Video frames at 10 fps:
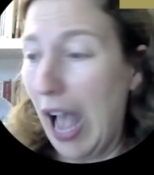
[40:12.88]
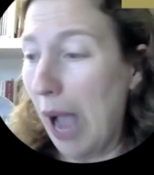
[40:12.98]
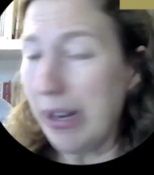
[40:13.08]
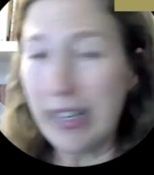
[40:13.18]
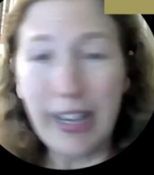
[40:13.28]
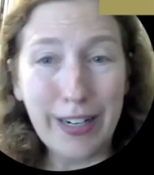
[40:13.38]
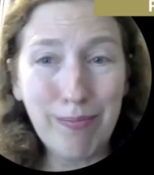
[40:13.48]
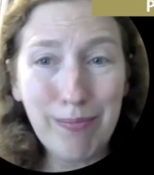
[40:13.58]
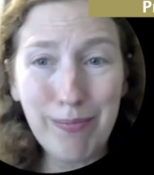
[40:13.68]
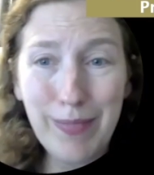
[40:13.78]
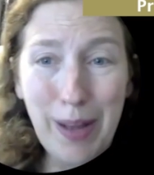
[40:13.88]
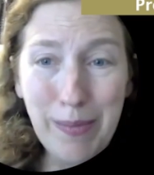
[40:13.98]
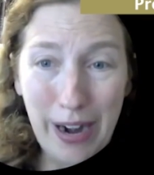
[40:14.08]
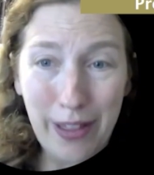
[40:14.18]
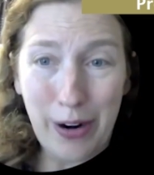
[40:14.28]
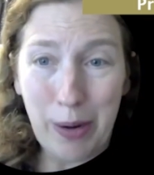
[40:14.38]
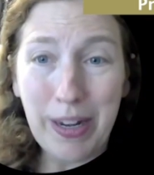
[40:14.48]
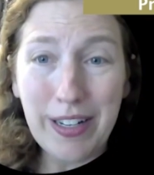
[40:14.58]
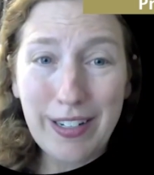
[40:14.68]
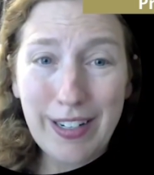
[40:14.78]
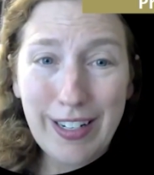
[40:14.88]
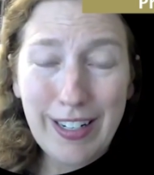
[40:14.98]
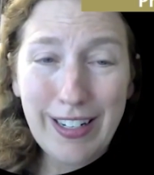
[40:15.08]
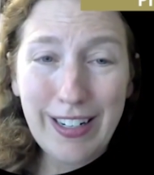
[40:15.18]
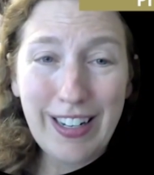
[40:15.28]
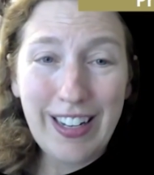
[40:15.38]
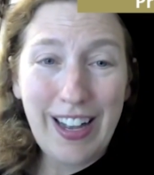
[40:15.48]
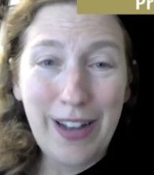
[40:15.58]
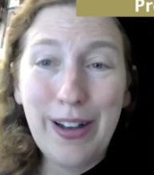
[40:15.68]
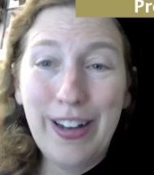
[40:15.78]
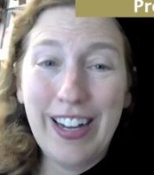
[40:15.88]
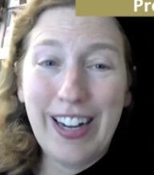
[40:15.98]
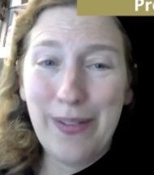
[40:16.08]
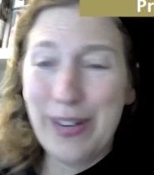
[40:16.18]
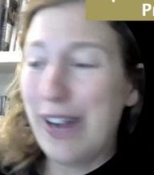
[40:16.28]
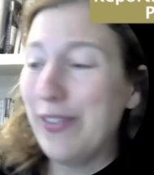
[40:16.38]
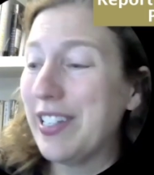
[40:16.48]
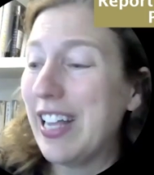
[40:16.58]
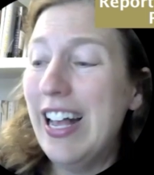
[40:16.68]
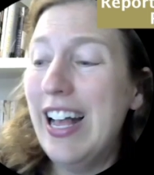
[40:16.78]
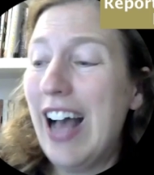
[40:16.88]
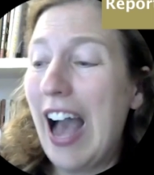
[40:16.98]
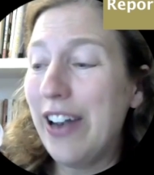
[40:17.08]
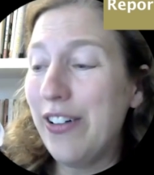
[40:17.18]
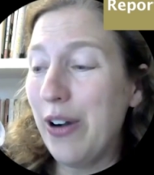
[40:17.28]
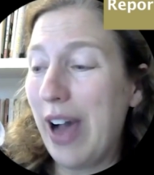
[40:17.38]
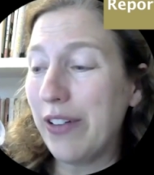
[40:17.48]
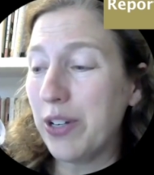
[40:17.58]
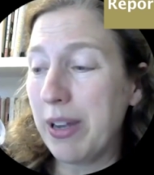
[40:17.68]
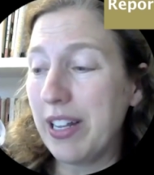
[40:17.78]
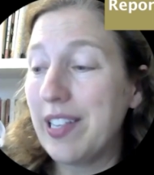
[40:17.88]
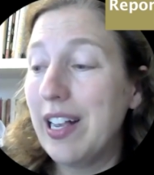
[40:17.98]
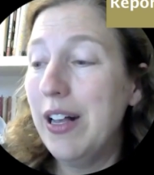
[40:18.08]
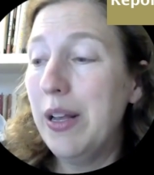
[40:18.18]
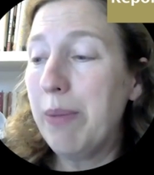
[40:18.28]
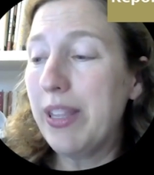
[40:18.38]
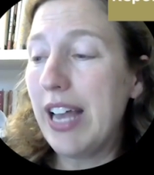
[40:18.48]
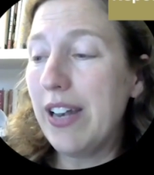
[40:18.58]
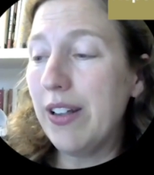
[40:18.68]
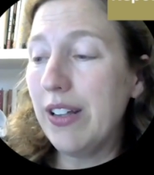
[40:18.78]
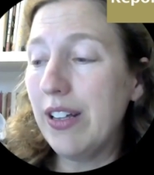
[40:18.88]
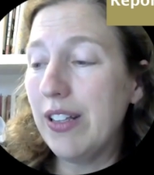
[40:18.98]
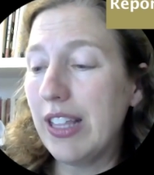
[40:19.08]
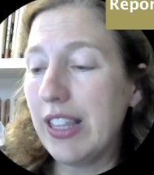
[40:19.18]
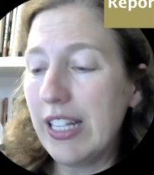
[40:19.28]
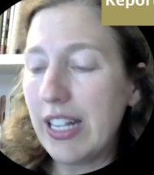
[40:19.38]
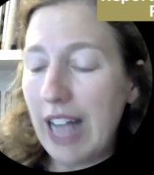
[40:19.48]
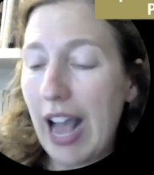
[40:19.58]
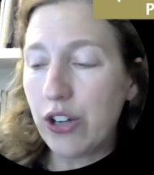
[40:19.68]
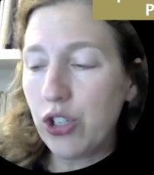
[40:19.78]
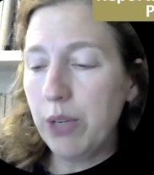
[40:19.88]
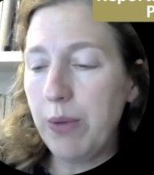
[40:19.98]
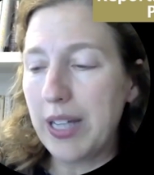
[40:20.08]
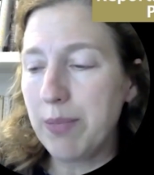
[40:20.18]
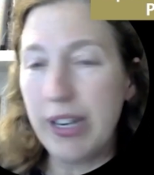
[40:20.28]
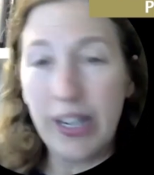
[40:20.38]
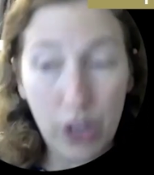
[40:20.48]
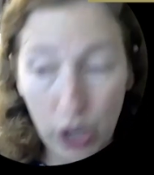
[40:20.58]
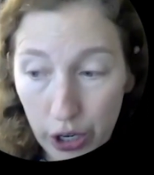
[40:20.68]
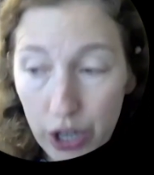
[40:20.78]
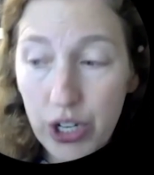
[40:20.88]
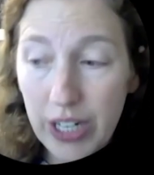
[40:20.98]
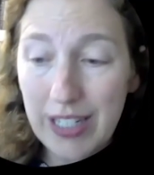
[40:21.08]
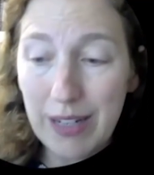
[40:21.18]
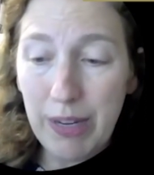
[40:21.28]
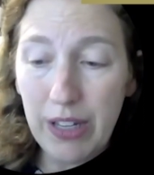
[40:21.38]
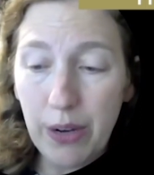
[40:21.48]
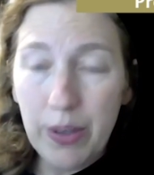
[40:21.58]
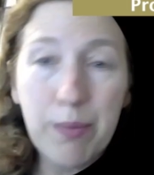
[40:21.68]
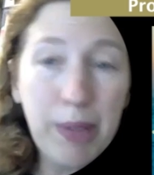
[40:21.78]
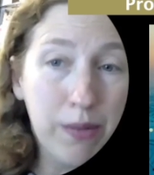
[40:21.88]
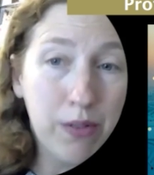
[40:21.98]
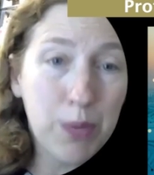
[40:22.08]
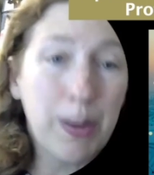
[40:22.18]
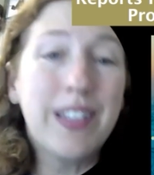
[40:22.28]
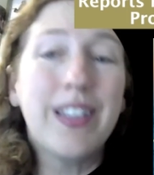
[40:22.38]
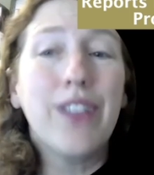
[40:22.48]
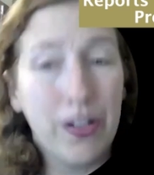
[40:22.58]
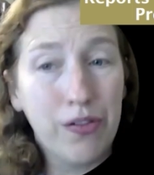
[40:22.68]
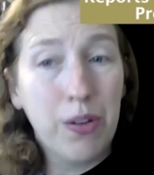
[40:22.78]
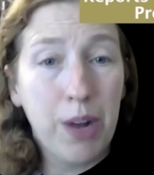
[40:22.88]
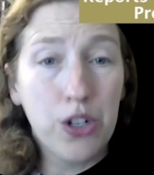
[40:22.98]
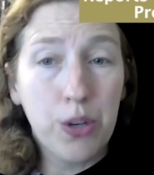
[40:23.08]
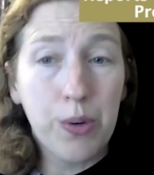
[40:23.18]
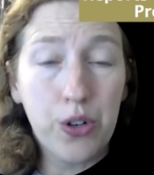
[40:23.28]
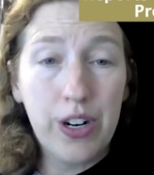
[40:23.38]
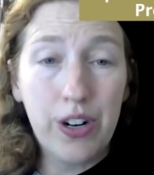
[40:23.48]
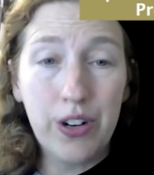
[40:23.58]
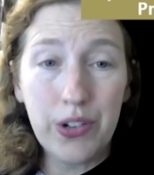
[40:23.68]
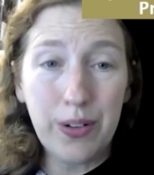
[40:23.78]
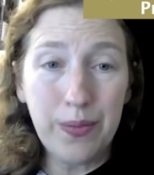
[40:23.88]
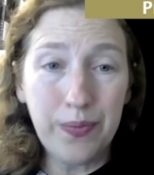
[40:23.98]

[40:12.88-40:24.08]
I mean, like, I'm not a therapist. I'm a novelist. I didn't know how to respond to this. But then the thing that actually has been encouraging to me, though, has been responses I've gotten from non-Jewish readers.